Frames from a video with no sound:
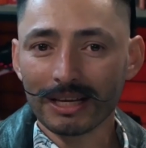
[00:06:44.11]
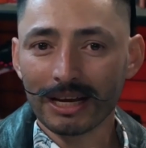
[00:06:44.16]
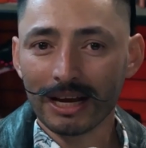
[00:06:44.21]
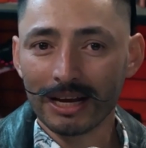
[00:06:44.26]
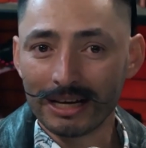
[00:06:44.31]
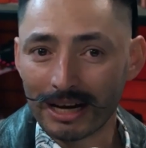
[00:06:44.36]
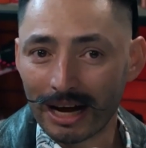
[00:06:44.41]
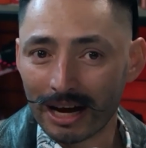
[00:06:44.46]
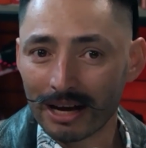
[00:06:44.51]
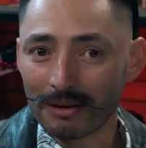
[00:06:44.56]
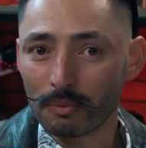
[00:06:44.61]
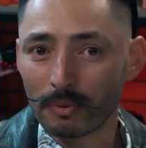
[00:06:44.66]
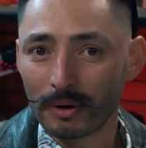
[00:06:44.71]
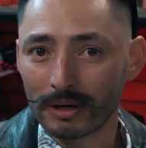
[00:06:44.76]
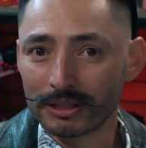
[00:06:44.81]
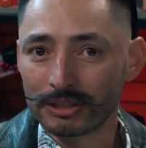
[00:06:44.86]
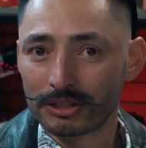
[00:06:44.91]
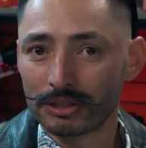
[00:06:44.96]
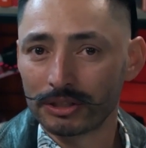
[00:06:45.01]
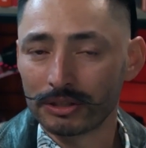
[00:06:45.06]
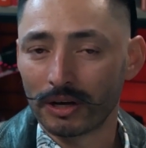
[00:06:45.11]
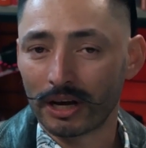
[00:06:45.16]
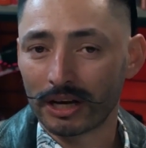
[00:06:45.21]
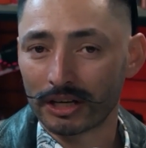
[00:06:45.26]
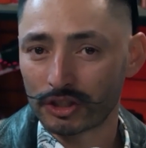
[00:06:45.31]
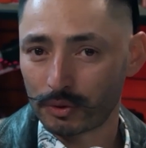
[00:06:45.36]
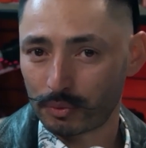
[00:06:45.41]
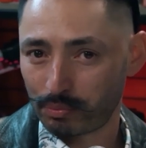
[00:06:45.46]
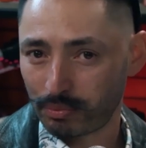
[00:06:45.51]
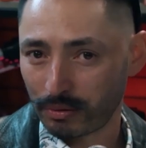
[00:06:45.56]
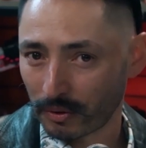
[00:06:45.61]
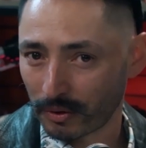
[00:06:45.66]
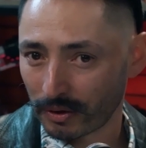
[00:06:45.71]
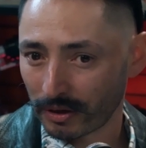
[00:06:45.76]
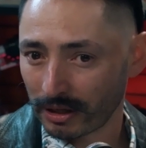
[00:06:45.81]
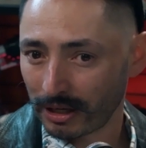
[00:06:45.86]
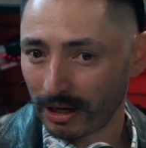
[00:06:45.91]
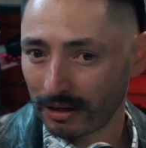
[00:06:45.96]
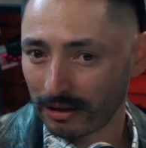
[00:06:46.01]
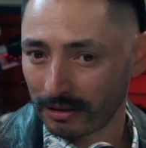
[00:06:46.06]
And I want to explore
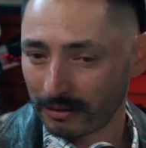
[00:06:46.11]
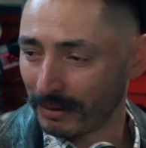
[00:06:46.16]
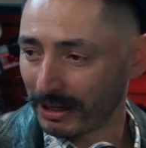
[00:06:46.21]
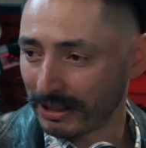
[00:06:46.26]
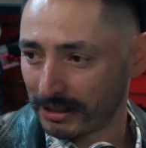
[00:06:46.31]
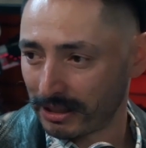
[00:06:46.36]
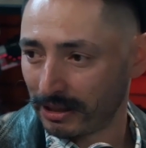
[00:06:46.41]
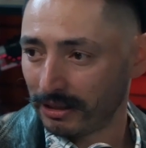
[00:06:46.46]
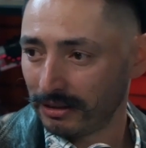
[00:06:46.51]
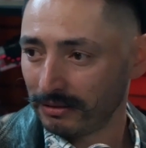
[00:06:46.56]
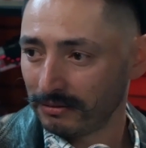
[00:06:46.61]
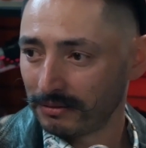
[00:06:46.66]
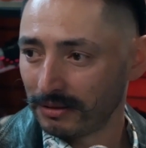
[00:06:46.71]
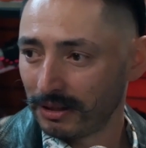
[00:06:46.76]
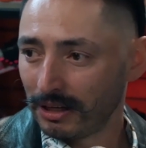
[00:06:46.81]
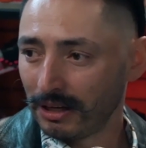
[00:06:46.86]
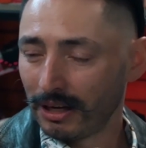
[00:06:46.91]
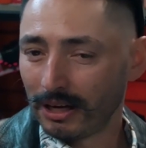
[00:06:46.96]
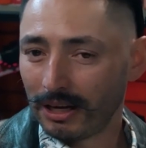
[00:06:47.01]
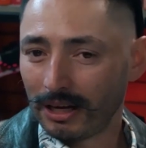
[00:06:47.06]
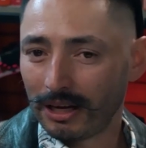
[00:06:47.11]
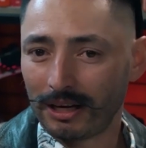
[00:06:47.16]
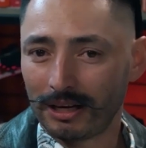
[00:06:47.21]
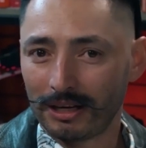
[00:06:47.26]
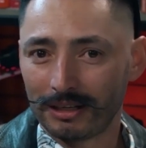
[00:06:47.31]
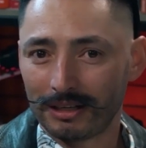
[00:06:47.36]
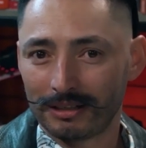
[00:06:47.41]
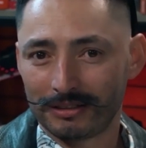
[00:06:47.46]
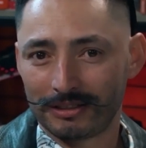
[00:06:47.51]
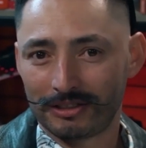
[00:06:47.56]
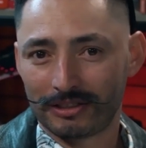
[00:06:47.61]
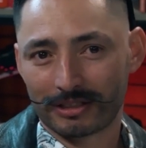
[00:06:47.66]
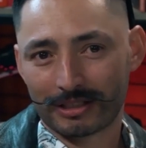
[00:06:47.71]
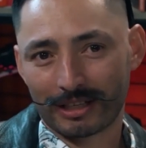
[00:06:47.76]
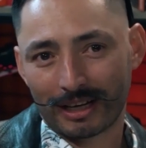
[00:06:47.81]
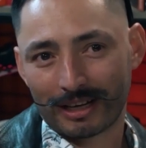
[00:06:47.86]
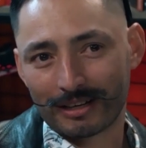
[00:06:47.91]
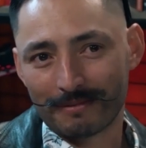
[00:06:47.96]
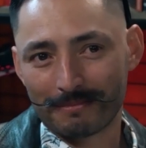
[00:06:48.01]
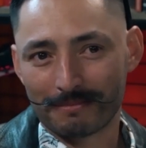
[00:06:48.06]
that on myself. And just
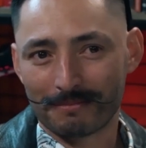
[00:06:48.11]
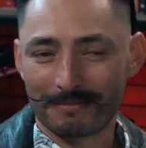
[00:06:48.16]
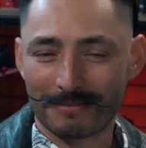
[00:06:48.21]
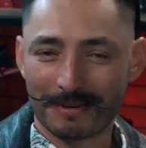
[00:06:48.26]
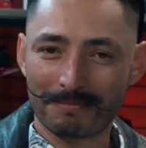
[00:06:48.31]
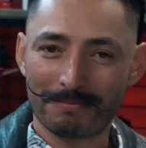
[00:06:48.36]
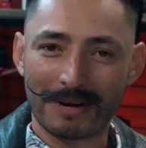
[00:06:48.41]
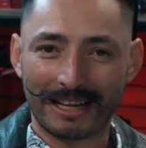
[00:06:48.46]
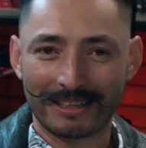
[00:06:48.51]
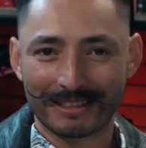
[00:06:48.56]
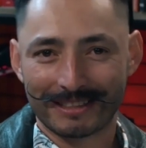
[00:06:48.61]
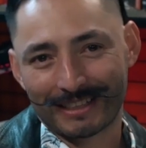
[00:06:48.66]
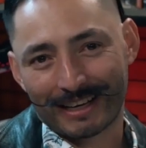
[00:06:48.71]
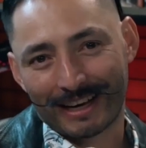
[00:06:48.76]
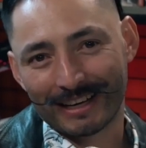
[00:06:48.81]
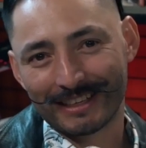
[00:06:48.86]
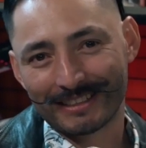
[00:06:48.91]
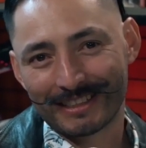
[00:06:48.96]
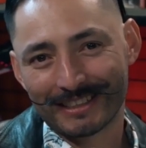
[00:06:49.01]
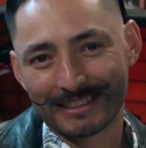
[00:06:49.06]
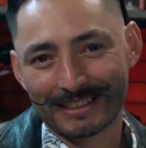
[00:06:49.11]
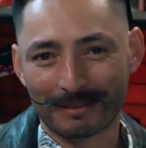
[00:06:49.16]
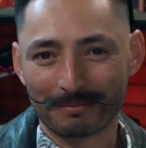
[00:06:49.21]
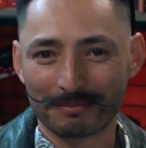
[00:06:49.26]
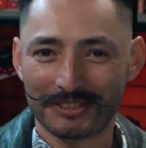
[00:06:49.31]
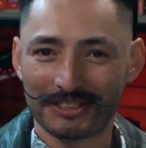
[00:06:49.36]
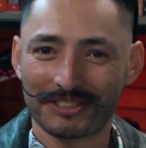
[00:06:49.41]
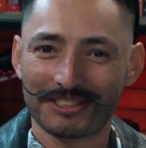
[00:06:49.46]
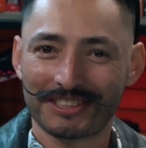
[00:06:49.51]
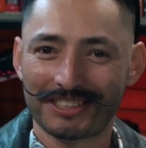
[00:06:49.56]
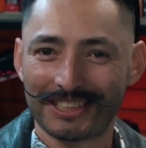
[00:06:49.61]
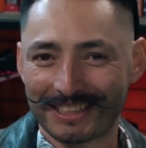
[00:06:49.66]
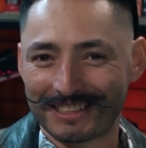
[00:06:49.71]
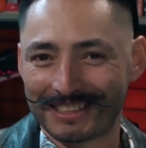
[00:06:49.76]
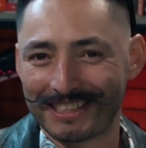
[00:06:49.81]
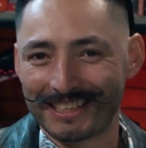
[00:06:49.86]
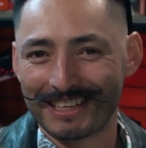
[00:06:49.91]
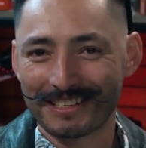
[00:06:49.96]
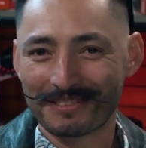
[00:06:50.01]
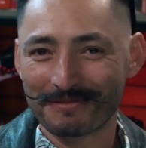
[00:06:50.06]
like a mad scientist, I'm just
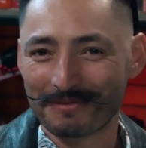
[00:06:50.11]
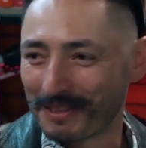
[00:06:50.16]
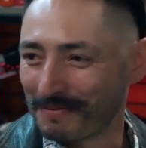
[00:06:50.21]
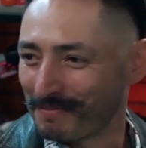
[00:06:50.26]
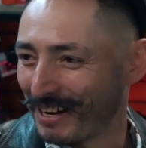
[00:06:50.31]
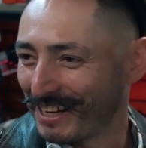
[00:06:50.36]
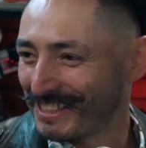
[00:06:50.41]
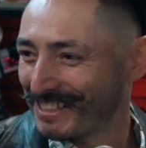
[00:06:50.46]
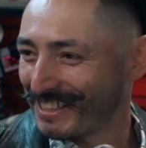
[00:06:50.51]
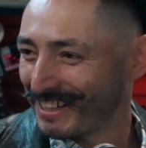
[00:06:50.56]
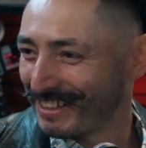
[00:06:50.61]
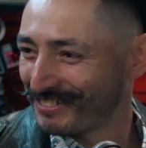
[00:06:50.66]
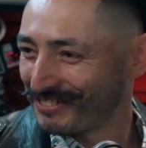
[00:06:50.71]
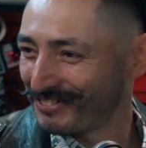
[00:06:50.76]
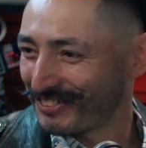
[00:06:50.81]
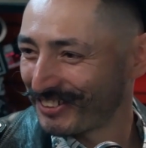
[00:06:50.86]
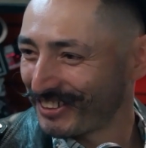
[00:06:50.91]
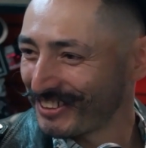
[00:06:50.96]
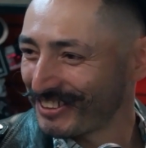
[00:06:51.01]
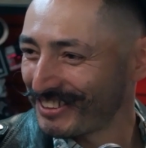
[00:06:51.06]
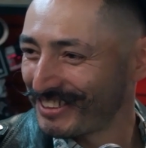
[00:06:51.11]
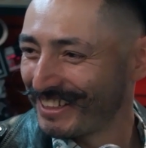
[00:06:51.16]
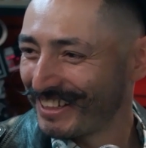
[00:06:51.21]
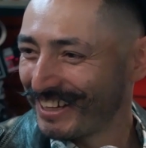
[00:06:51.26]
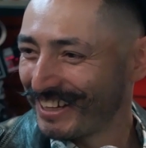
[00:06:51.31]
testing it with myself first